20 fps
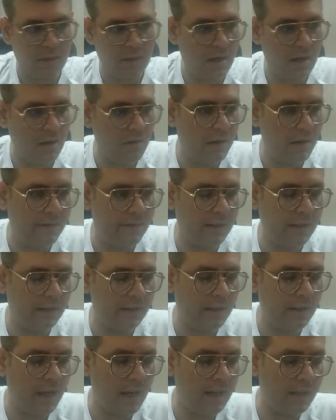Now I will
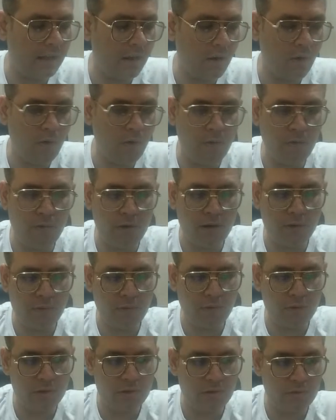assign a homework
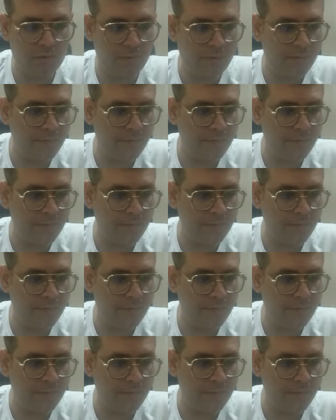for you.